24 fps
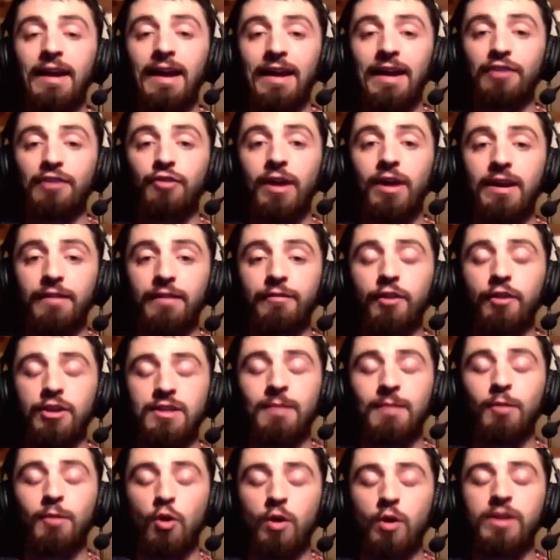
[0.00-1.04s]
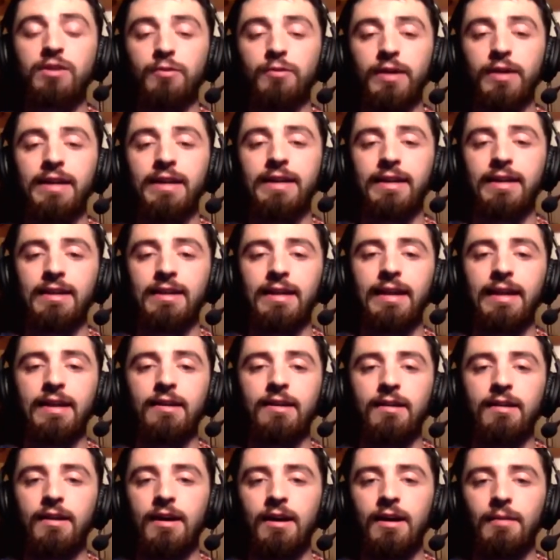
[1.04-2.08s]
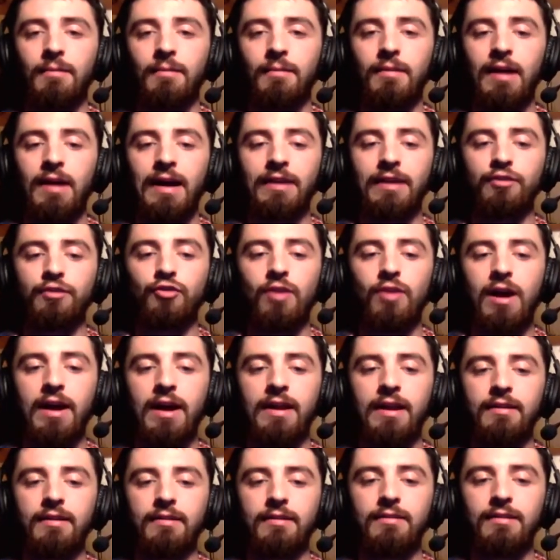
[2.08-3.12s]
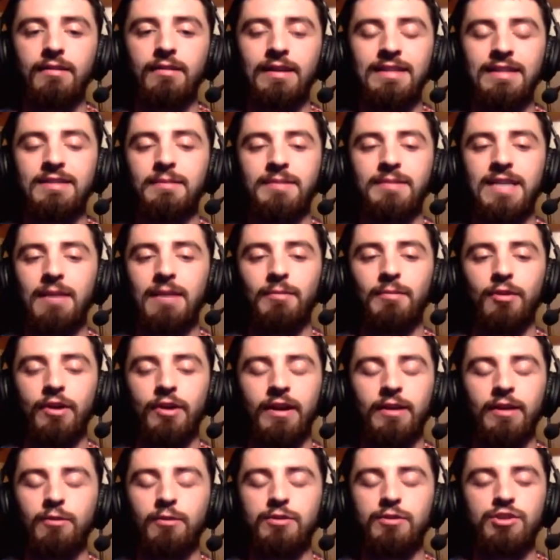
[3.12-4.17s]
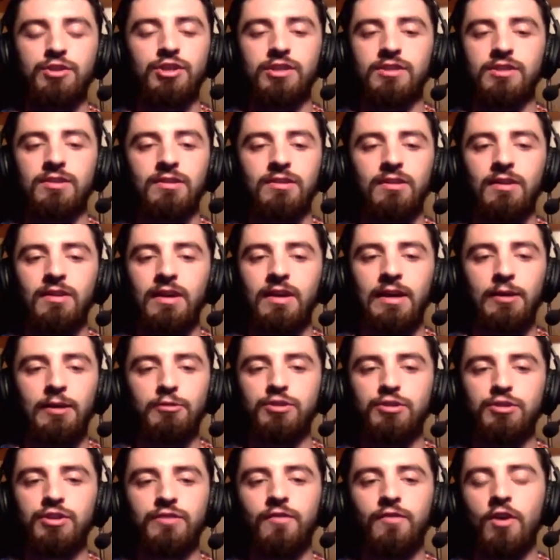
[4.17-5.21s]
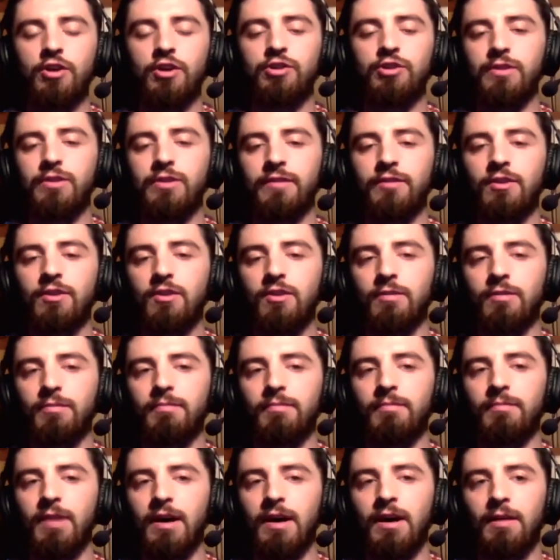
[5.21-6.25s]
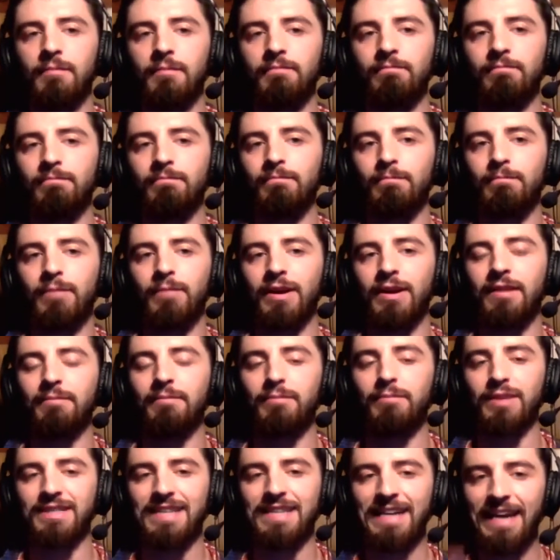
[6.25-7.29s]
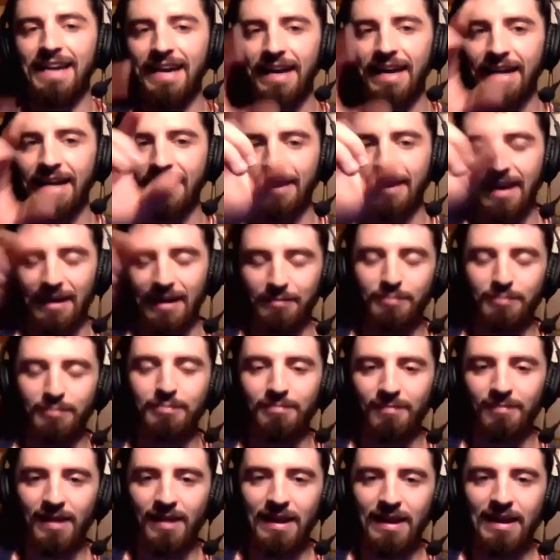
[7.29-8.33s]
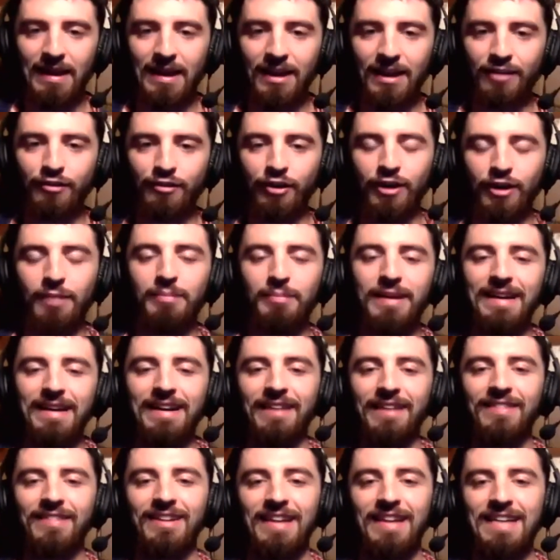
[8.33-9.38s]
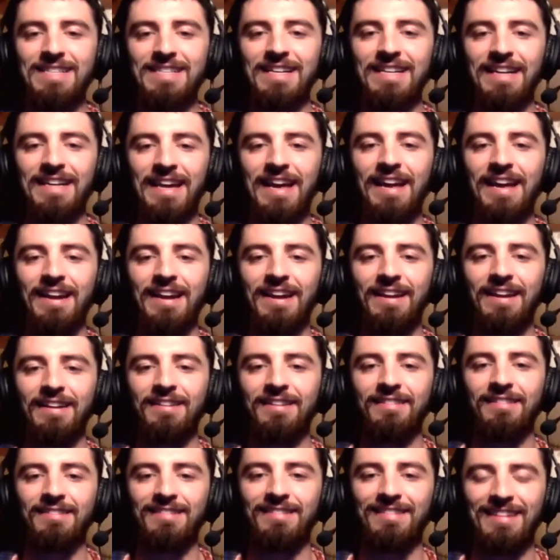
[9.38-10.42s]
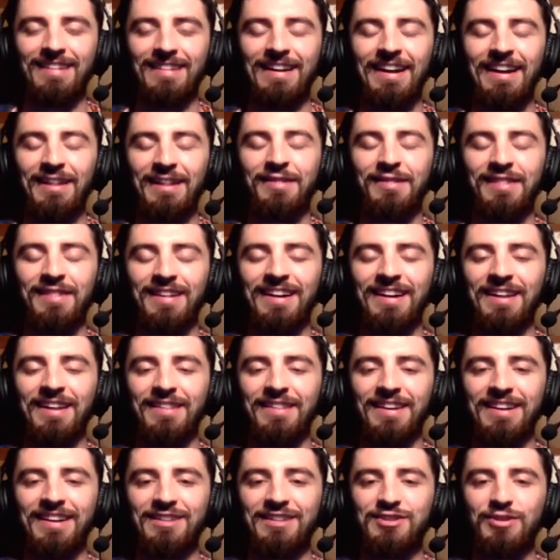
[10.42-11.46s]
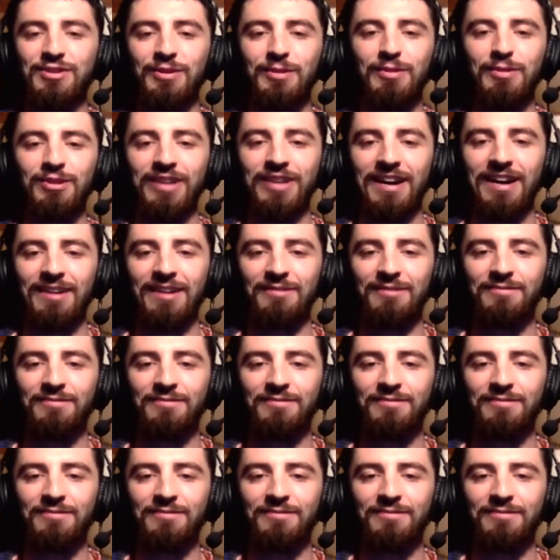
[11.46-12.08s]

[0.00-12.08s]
at first. I'm going to read it in LingQ. I tried in September, and it was just far too difficult. But today took a peek at the lesson again, and I think it's doable now.